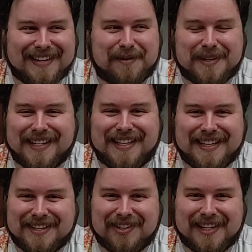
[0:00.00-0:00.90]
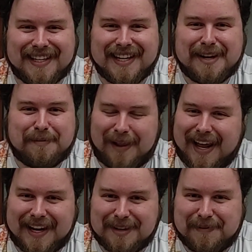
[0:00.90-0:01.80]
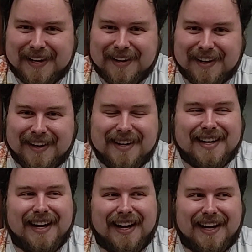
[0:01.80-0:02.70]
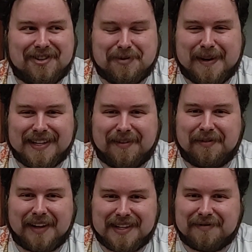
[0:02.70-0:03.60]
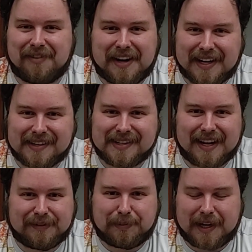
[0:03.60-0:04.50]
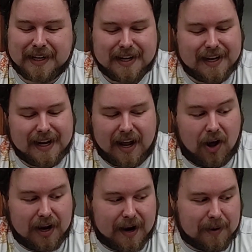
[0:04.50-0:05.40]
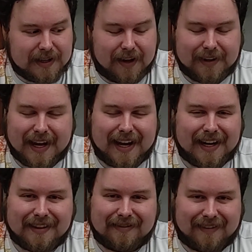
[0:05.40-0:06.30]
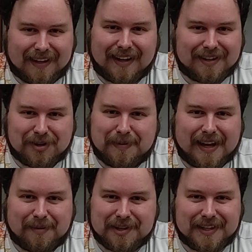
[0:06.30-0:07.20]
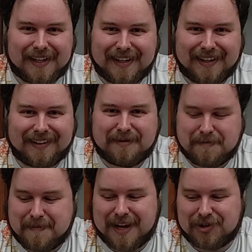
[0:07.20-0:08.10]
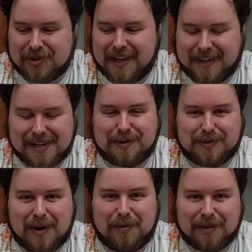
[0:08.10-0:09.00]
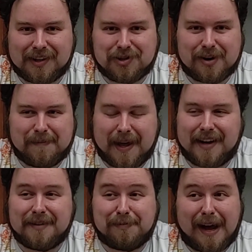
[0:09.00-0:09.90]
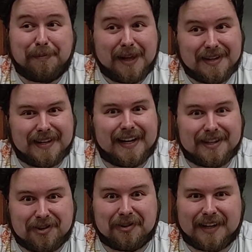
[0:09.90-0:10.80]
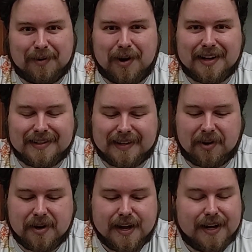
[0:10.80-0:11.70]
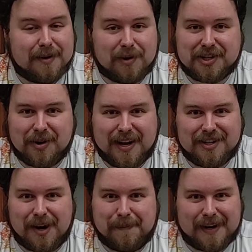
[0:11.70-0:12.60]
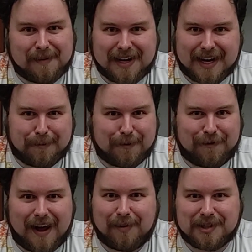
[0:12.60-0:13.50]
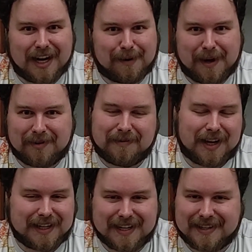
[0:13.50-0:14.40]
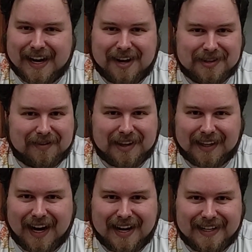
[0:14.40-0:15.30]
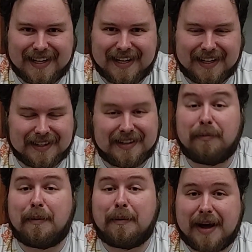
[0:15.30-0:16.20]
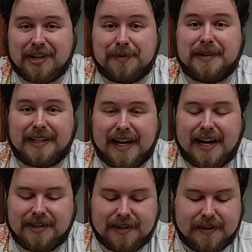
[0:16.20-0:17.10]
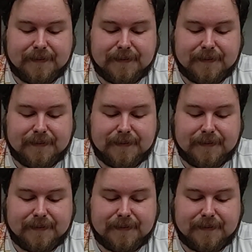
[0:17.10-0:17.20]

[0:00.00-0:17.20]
I wasn't initially planning to be here, just based off of like some funding stuff, but it all kind of worked out in the end. I think that I should be able to make sure that this was well worth the trip, and by placing, it certainly was. So we'll just go ahead and jump into my deck profile. We'll talk about all the ins and outs, everything that I did, and some of my matchups at the end.